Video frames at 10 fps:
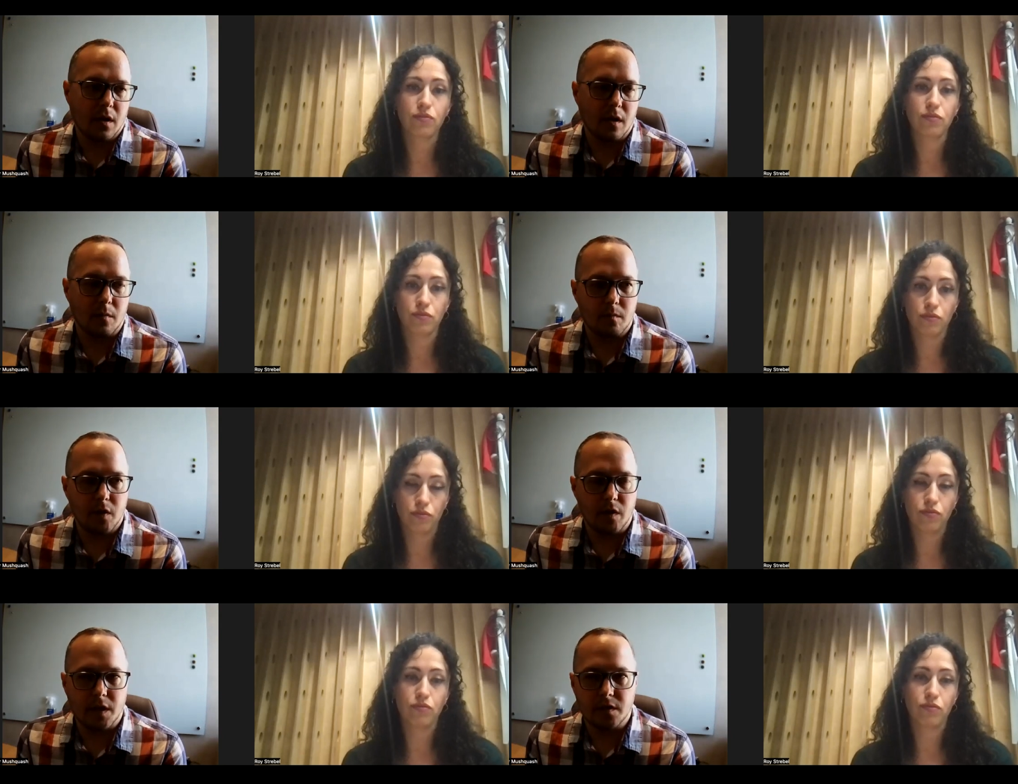Speaker 1: um,
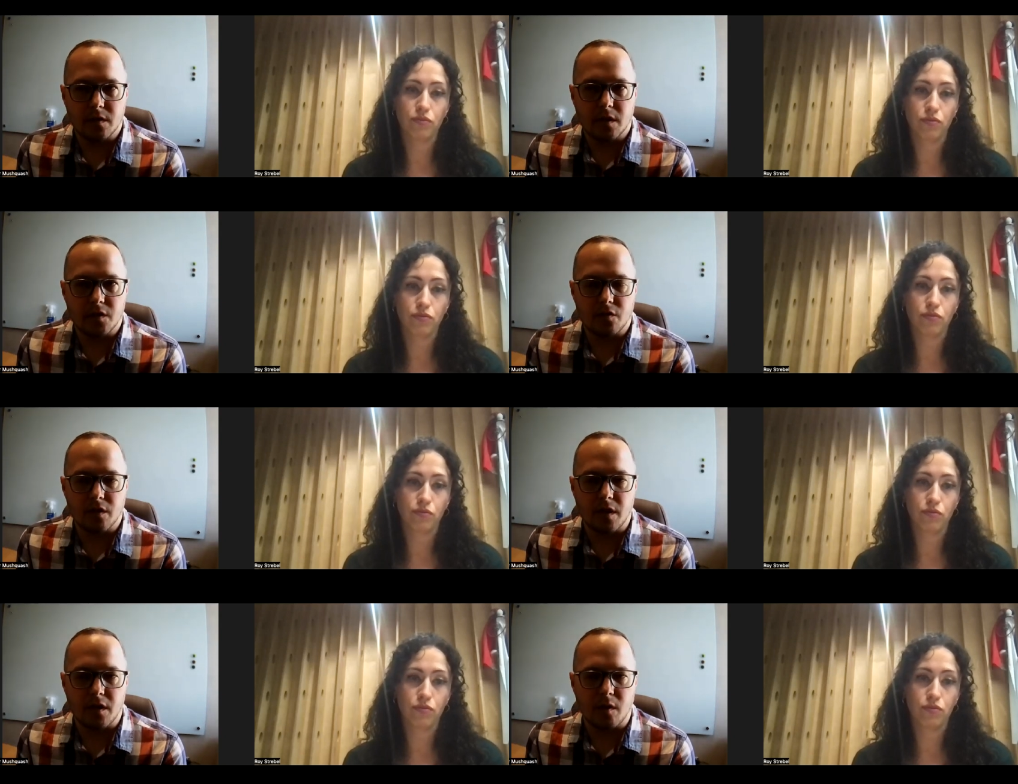you know that's a that's a
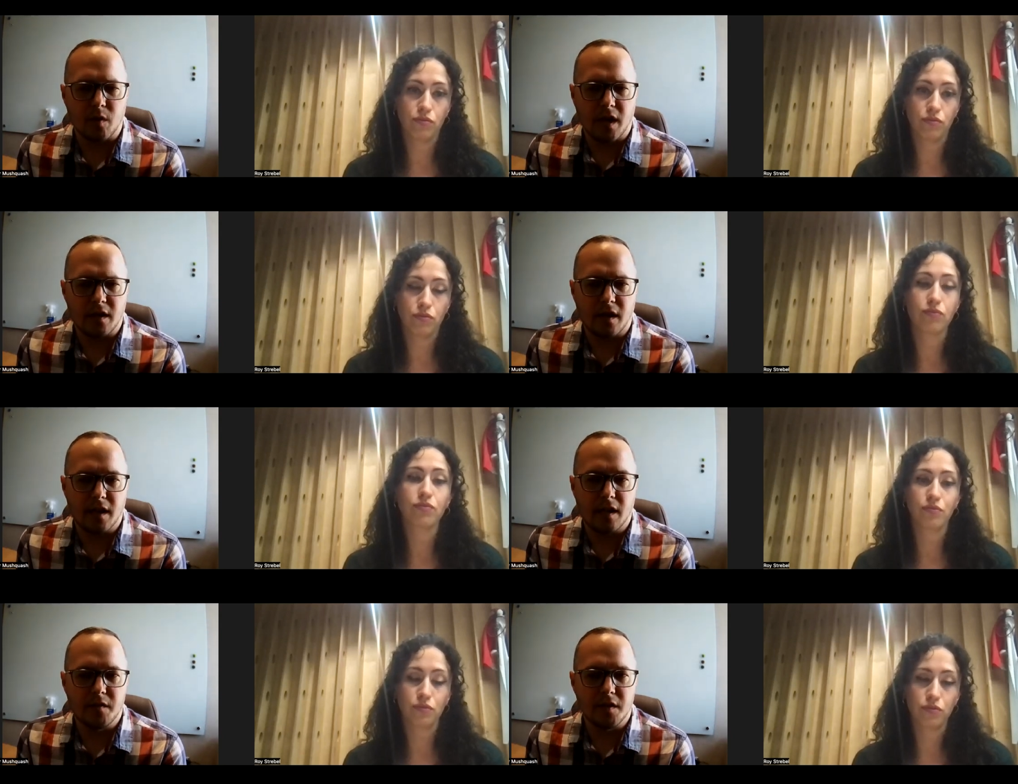tricky thing but I'd,
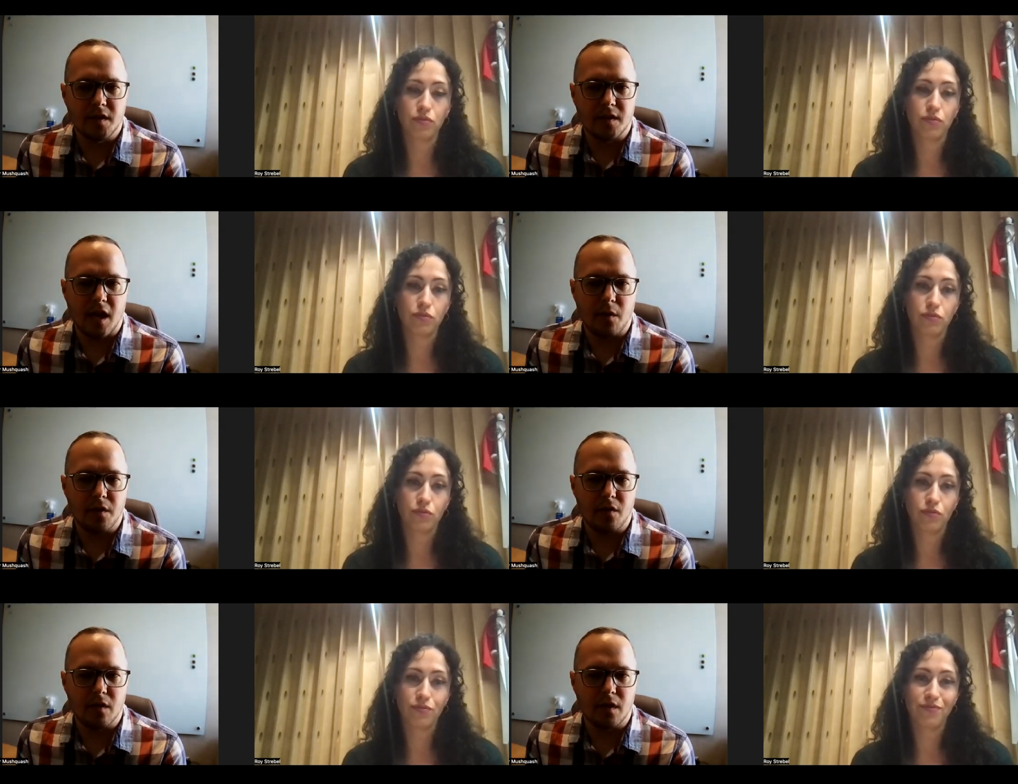I'd love to sit down
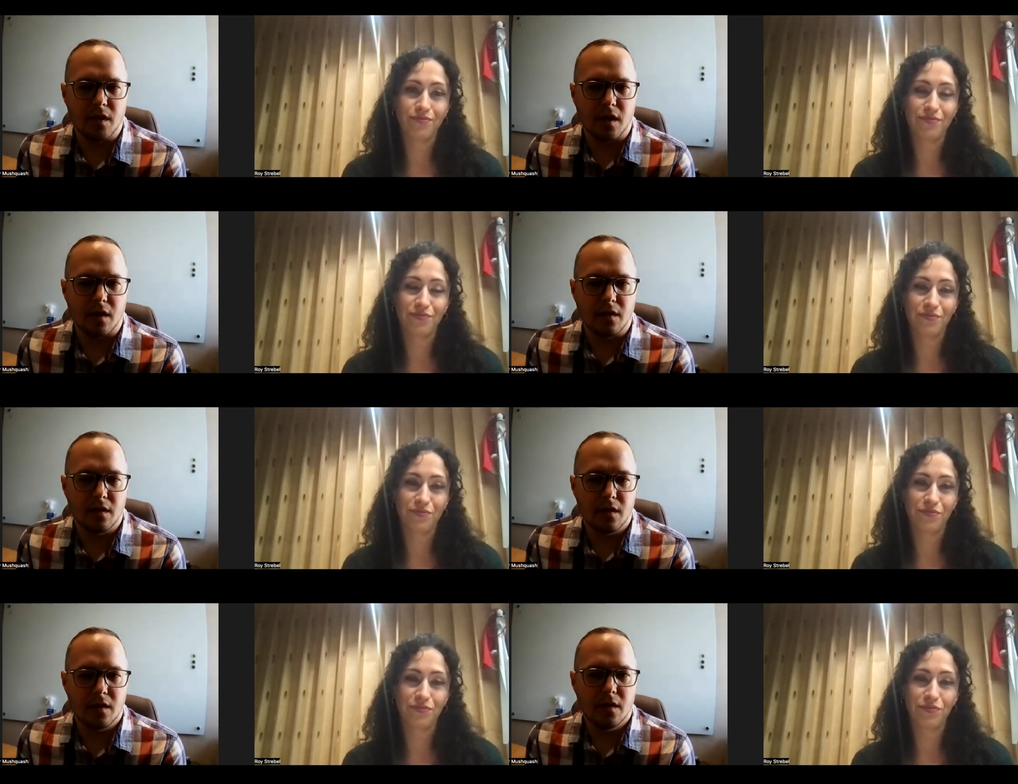with you and
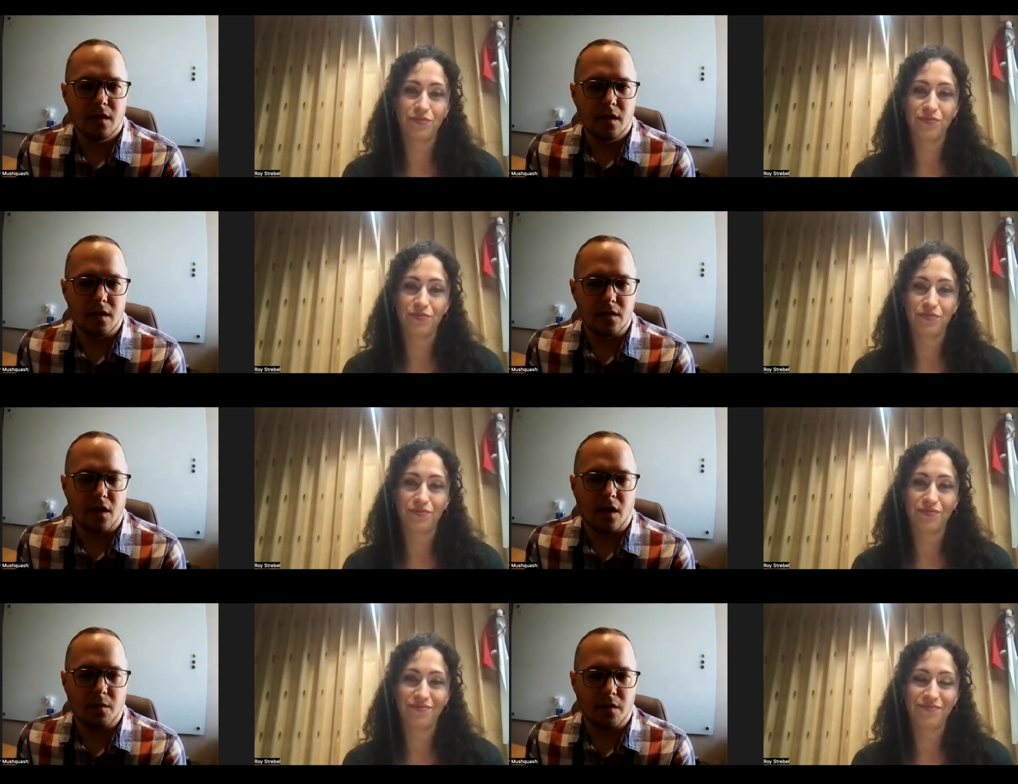uh, and
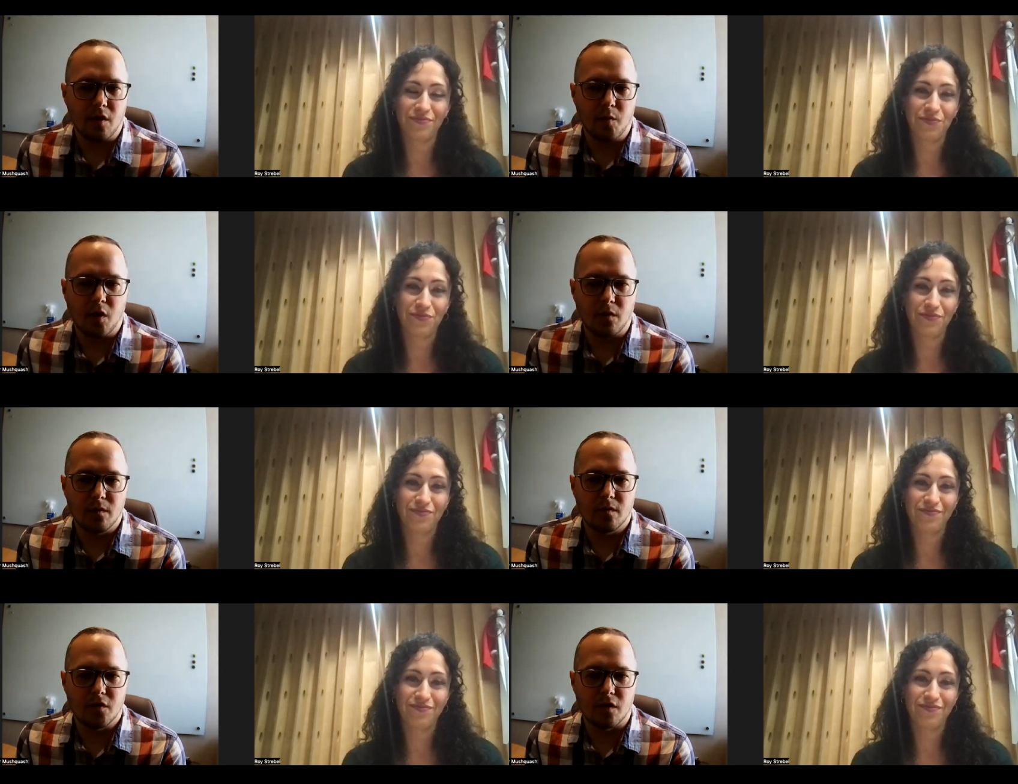talk with you about
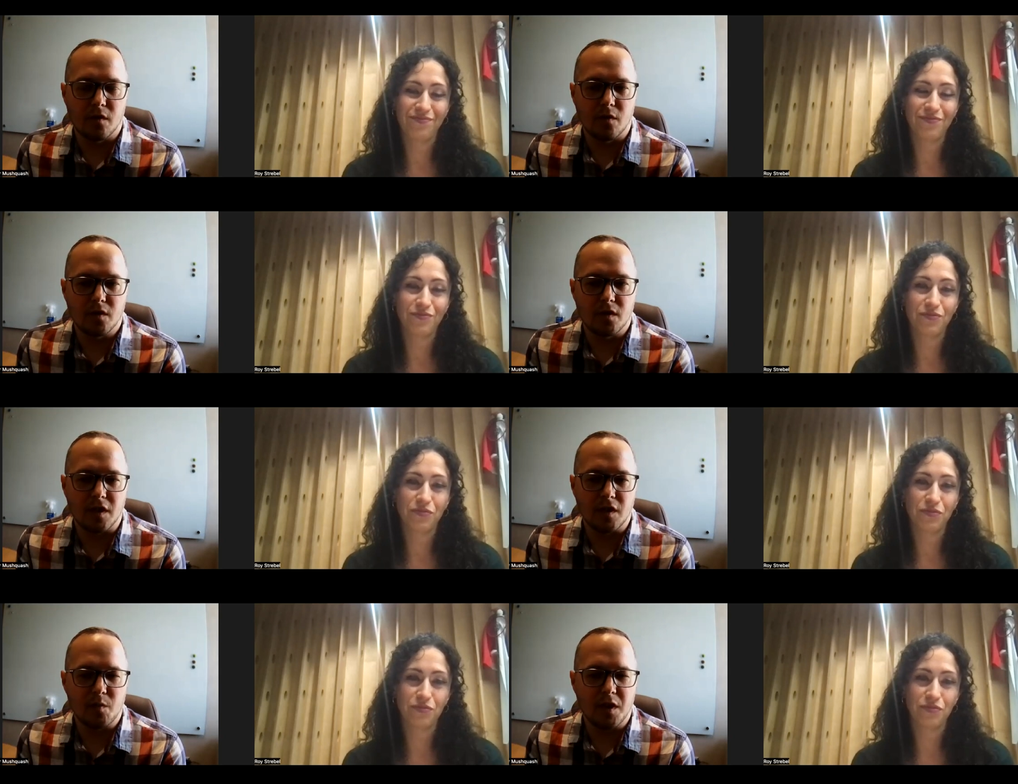sort of those
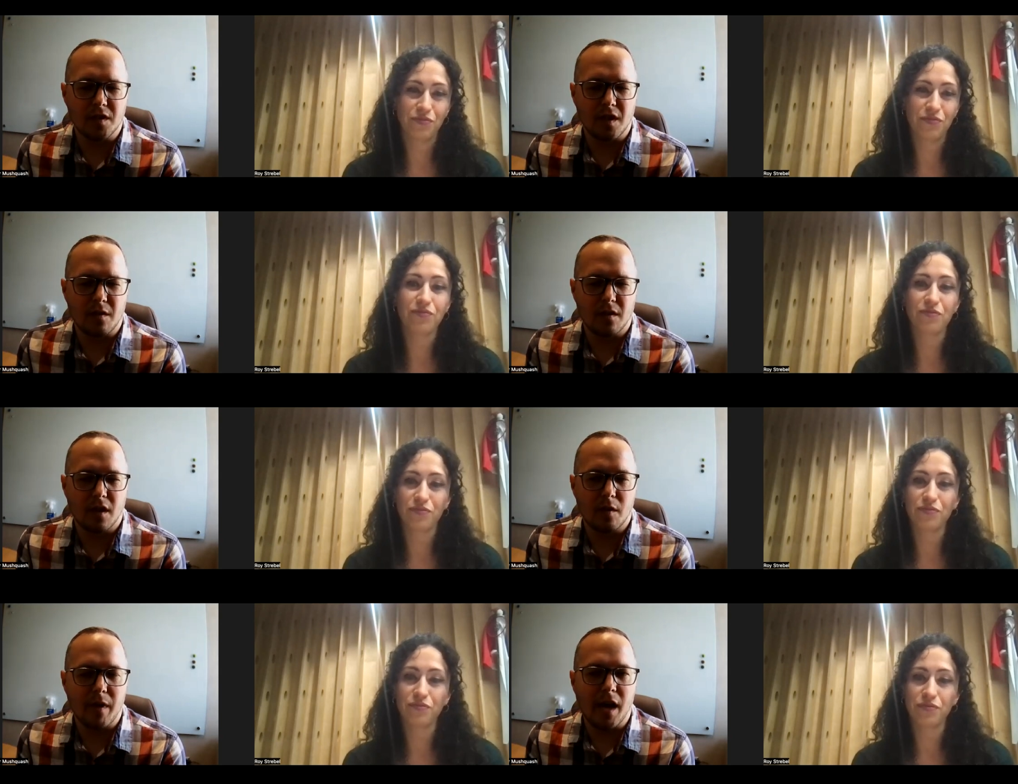things because I,
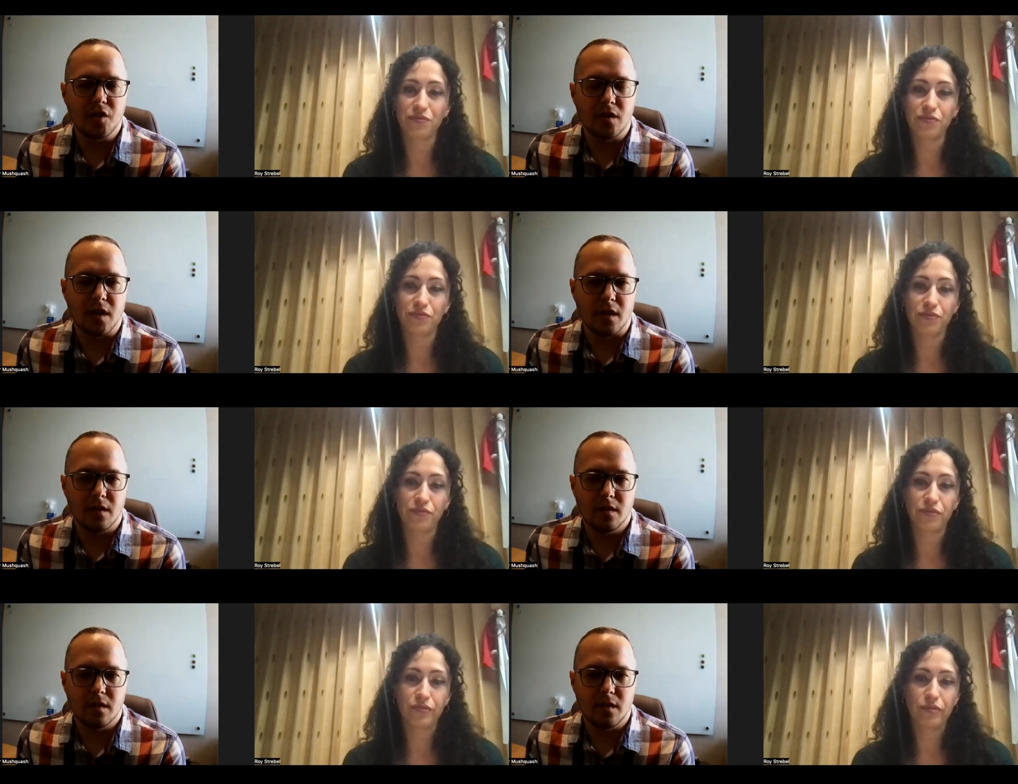I imagine that
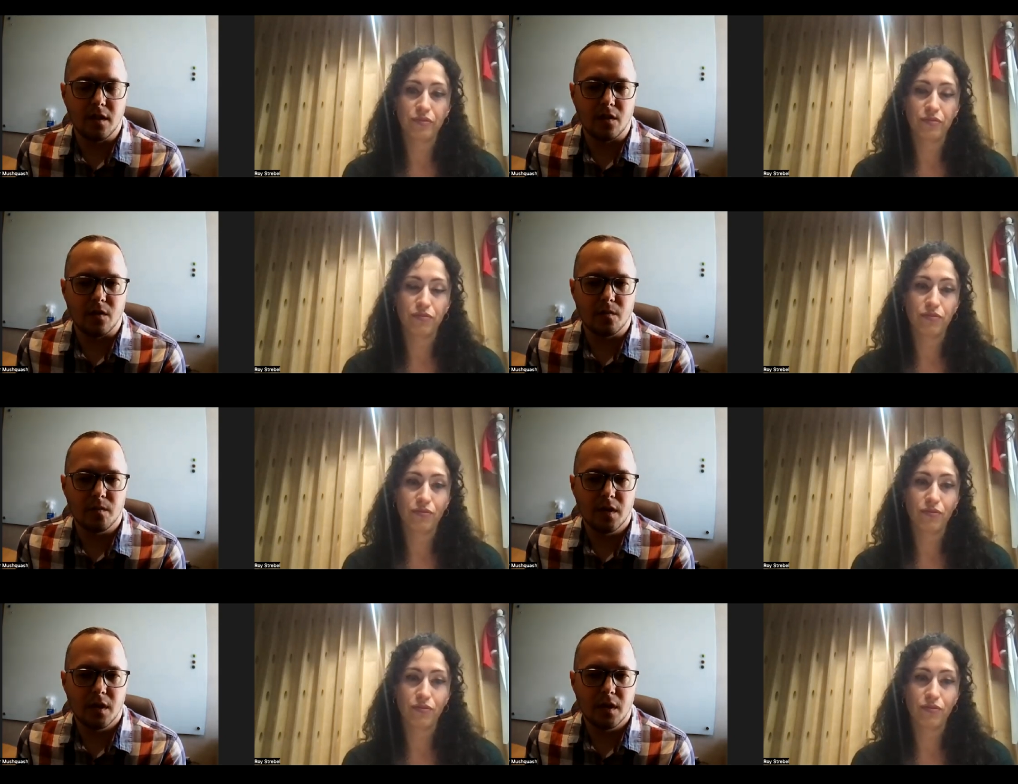you know